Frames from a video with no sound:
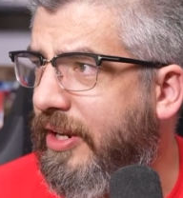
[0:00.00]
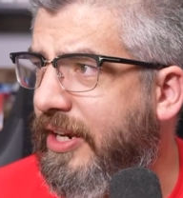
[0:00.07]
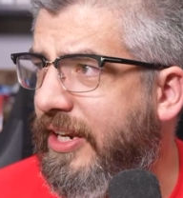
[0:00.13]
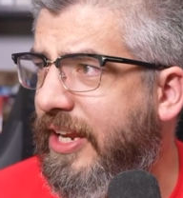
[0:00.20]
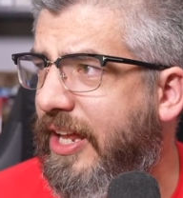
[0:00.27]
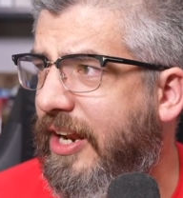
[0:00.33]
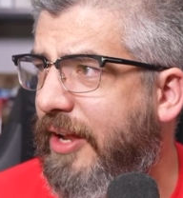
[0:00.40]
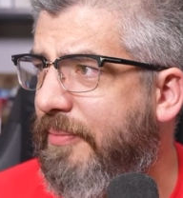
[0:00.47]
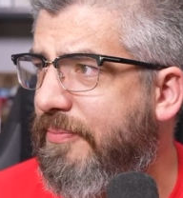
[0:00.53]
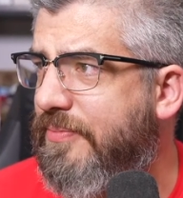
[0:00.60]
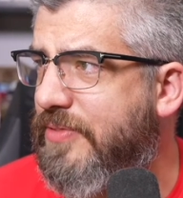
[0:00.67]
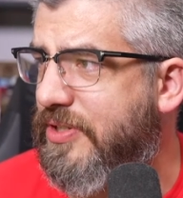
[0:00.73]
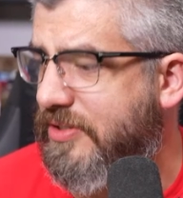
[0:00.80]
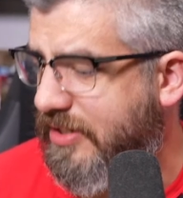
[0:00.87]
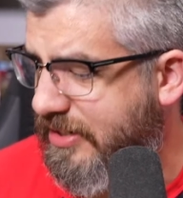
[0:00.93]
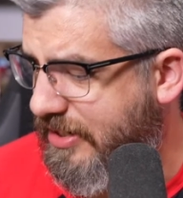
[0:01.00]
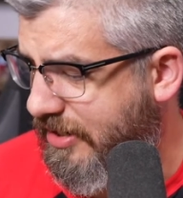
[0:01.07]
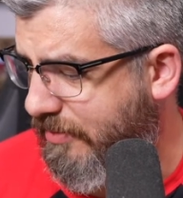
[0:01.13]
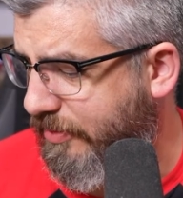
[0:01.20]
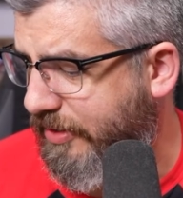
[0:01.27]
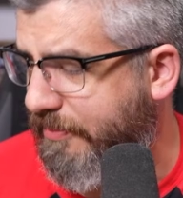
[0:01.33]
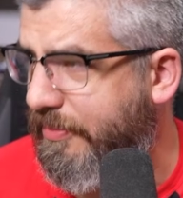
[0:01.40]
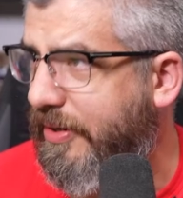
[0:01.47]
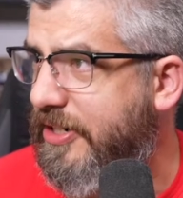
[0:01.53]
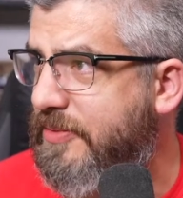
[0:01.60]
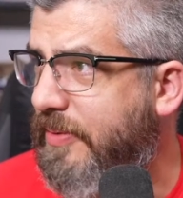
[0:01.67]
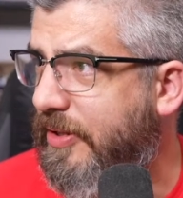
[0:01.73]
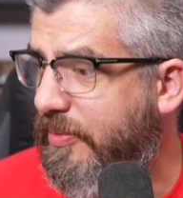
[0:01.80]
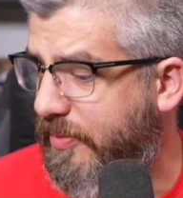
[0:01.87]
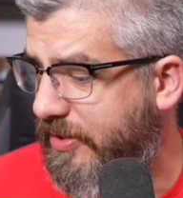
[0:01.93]
And again, I'm just terribly embarrassed
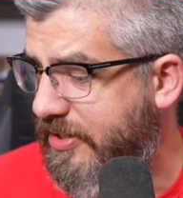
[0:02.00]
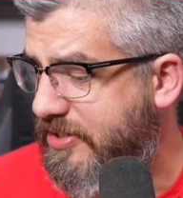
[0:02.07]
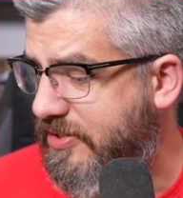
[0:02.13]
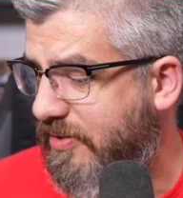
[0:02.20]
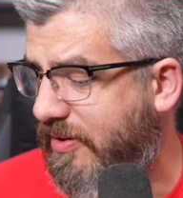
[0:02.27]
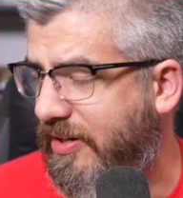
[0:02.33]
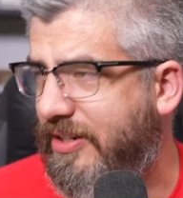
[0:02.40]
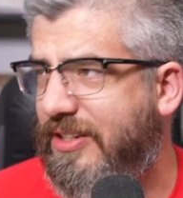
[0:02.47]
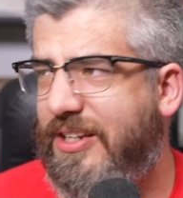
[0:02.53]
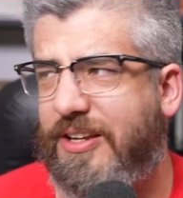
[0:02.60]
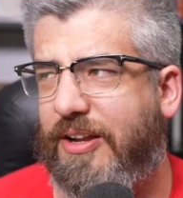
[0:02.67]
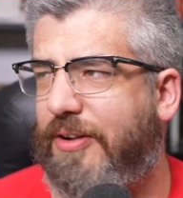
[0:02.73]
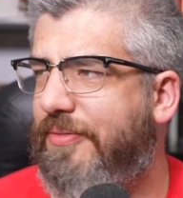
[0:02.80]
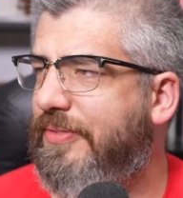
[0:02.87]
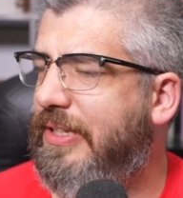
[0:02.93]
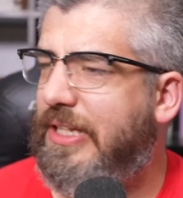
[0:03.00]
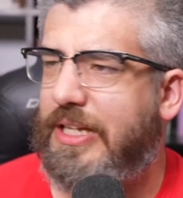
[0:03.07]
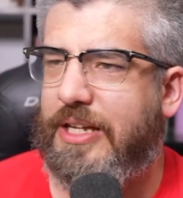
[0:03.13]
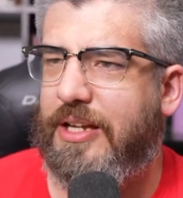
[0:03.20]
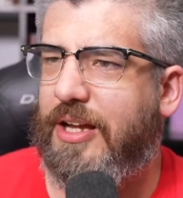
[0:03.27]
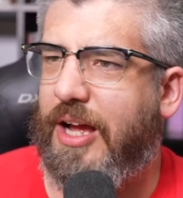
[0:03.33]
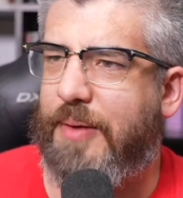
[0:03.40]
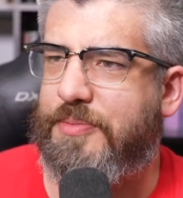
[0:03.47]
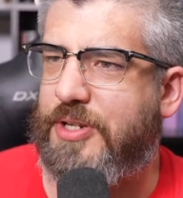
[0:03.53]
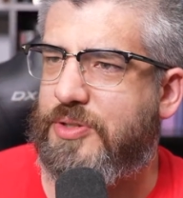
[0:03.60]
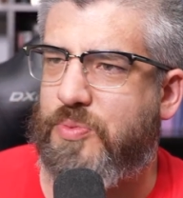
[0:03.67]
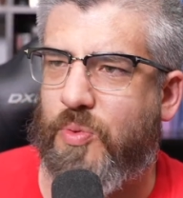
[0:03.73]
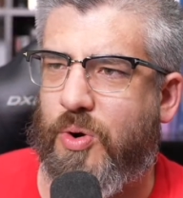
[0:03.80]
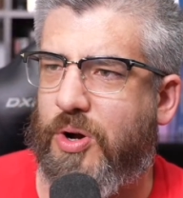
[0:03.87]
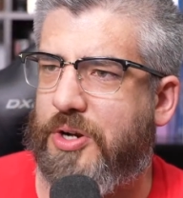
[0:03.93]
by the way that started. You know, I'm
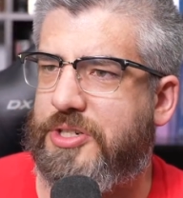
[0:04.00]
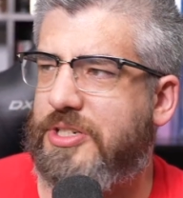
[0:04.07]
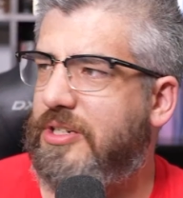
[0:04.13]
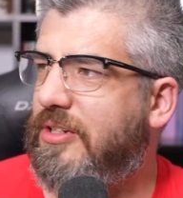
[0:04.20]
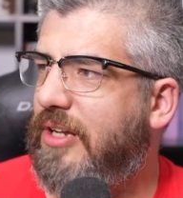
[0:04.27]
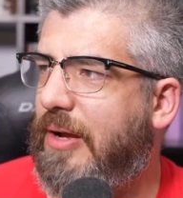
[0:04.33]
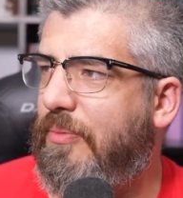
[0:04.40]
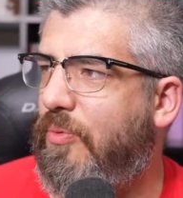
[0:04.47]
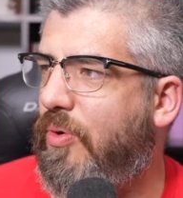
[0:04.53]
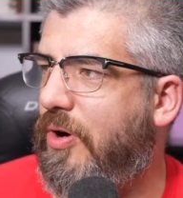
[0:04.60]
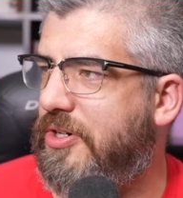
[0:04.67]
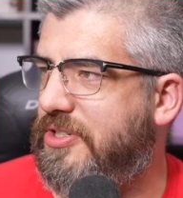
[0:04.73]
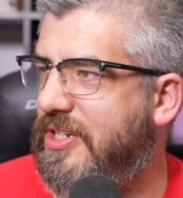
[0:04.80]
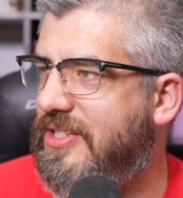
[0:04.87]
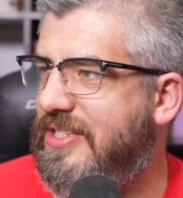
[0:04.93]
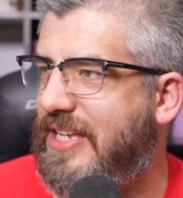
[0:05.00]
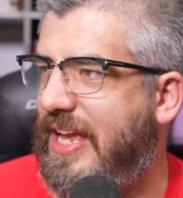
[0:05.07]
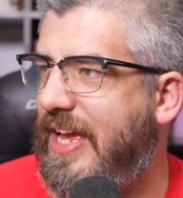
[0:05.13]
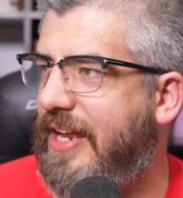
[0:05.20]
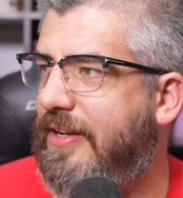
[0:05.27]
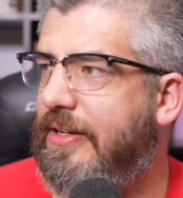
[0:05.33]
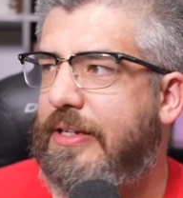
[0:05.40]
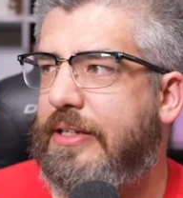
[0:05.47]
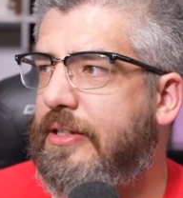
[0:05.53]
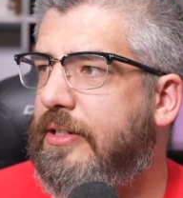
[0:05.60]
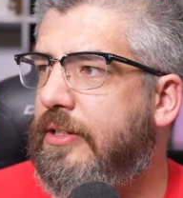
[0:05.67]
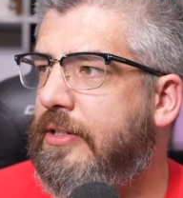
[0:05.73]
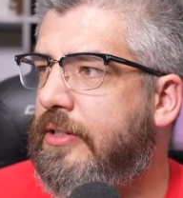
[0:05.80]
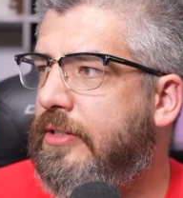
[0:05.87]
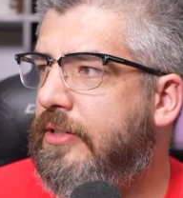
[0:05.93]
just washed. I'm washed and sad.
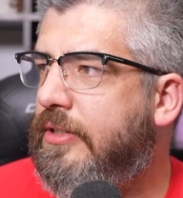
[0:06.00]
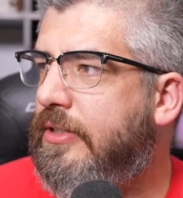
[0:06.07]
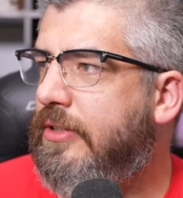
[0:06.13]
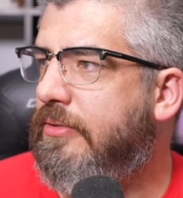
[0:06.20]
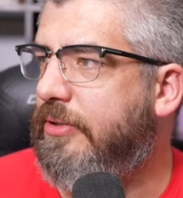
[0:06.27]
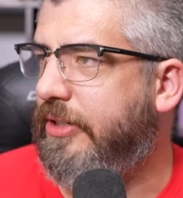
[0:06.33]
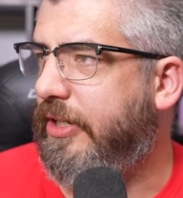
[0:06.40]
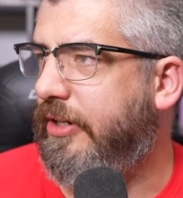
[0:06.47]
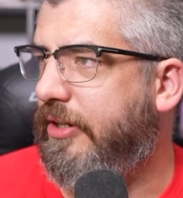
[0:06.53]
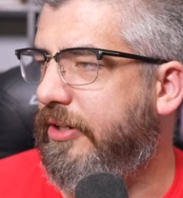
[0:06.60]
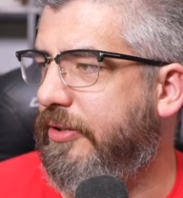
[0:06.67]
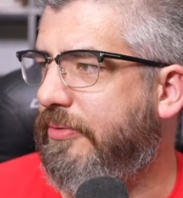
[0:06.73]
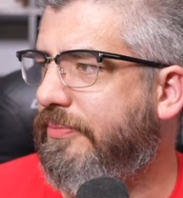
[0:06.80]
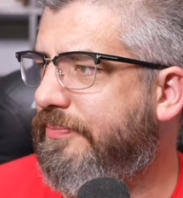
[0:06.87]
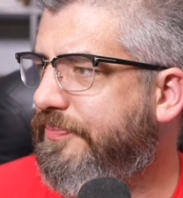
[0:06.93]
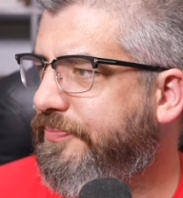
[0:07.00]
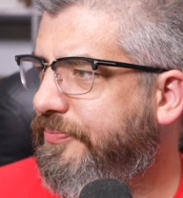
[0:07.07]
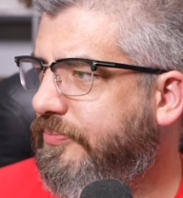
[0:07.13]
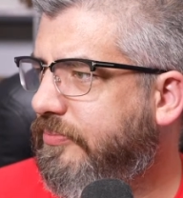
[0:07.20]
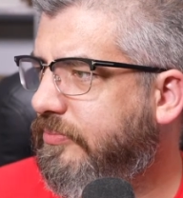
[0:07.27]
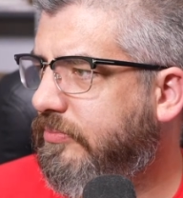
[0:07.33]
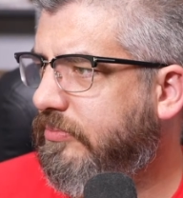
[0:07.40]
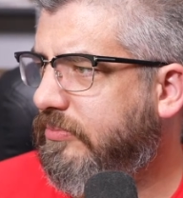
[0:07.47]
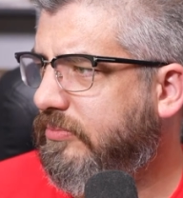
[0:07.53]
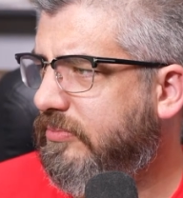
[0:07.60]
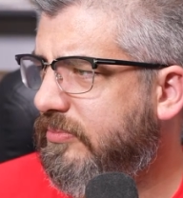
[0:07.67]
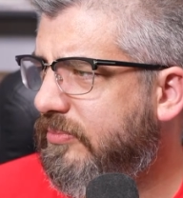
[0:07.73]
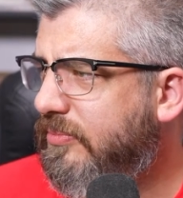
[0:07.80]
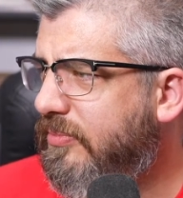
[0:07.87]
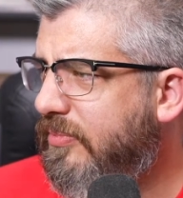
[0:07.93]
What are you going to do?
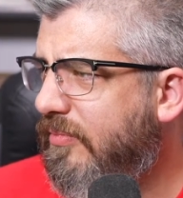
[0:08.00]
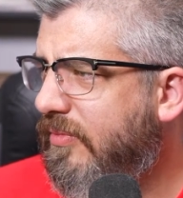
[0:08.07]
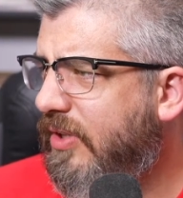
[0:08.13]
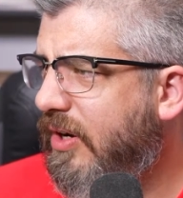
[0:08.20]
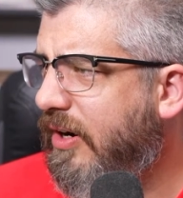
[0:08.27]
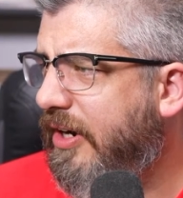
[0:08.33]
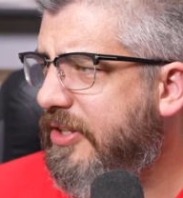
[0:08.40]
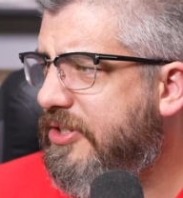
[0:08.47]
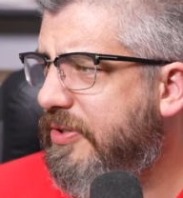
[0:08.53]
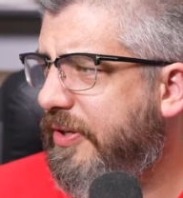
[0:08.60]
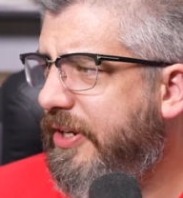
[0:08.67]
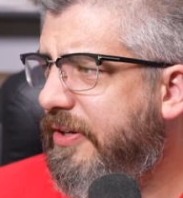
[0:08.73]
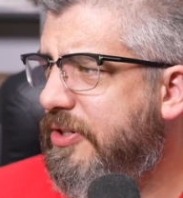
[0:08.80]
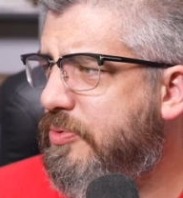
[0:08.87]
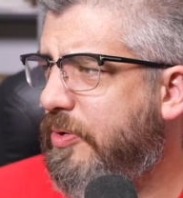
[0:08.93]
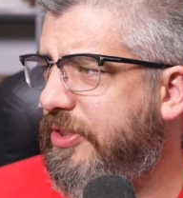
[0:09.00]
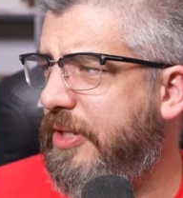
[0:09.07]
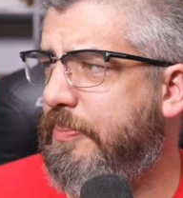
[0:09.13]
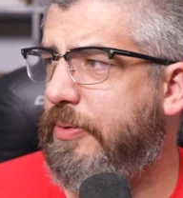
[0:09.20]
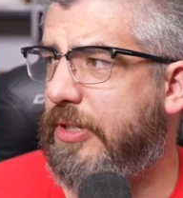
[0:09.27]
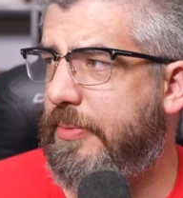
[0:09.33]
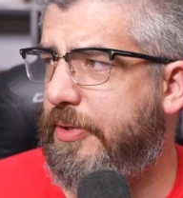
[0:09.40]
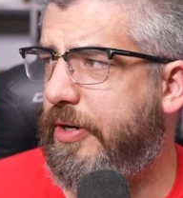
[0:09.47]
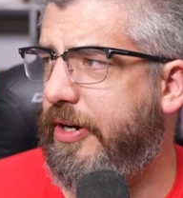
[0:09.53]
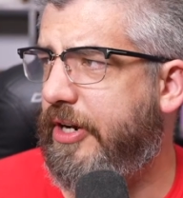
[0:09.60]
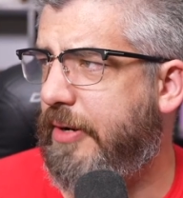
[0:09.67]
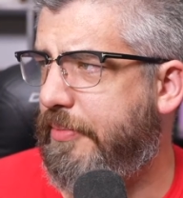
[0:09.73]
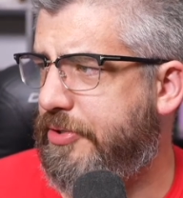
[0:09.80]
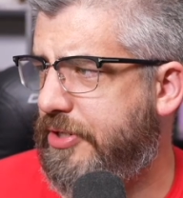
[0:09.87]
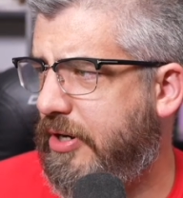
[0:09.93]
All right, so here's what the preliminary
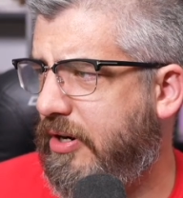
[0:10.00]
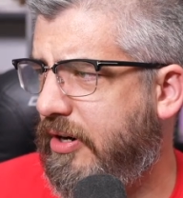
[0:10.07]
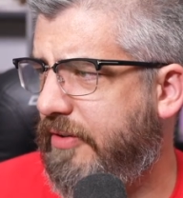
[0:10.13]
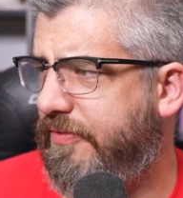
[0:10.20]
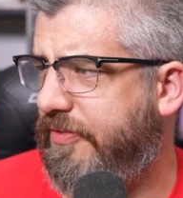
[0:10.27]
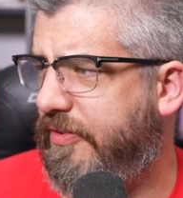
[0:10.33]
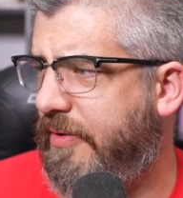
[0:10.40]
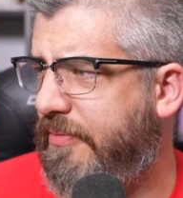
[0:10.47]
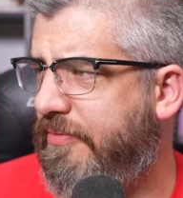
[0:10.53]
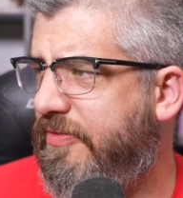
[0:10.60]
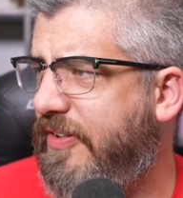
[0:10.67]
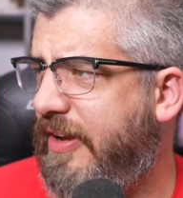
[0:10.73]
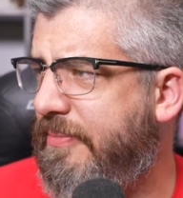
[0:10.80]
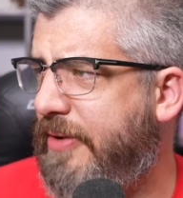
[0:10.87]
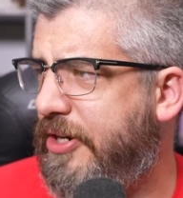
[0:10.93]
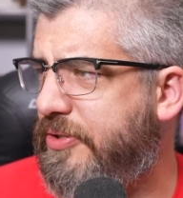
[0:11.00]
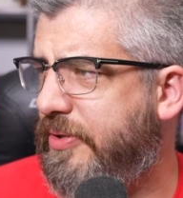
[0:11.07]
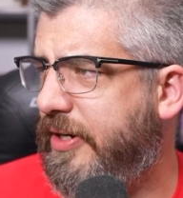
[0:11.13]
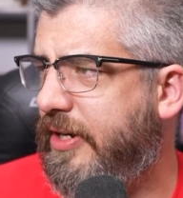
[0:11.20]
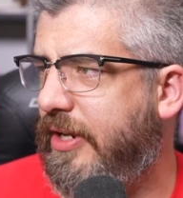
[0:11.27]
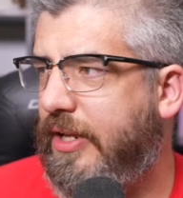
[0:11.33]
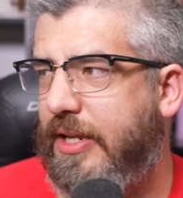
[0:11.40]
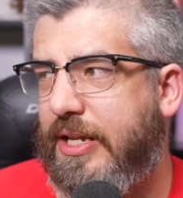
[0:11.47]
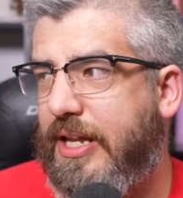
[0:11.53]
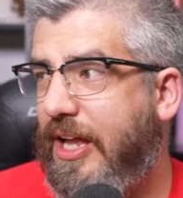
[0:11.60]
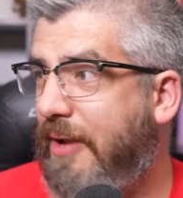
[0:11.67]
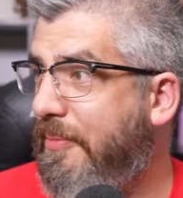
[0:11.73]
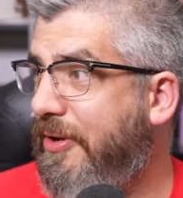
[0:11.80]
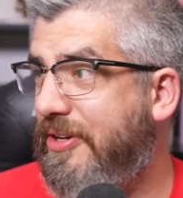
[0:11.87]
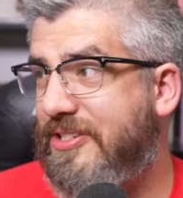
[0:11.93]
numbers are from Fight Metric.
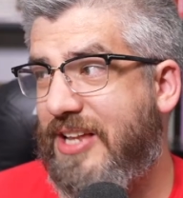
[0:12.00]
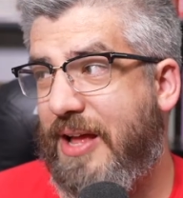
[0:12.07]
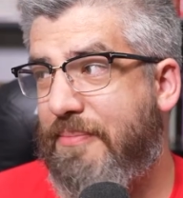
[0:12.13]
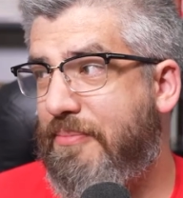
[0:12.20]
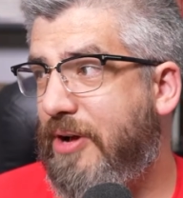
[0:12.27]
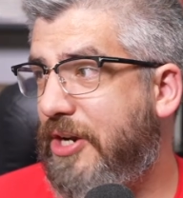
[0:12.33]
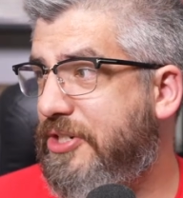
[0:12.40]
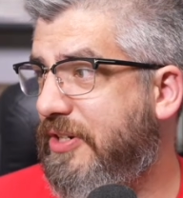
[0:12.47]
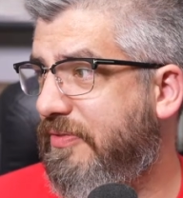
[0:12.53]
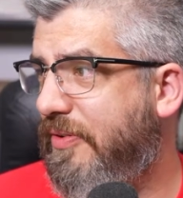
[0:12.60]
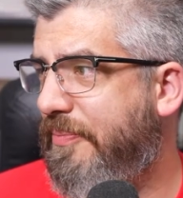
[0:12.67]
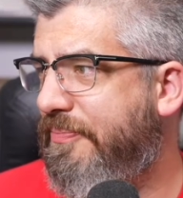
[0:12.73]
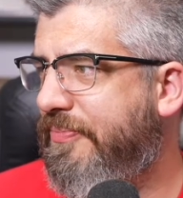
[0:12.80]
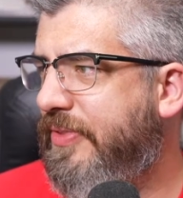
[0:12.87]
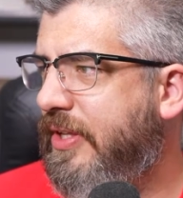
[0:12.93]
I mean, there's not much of them.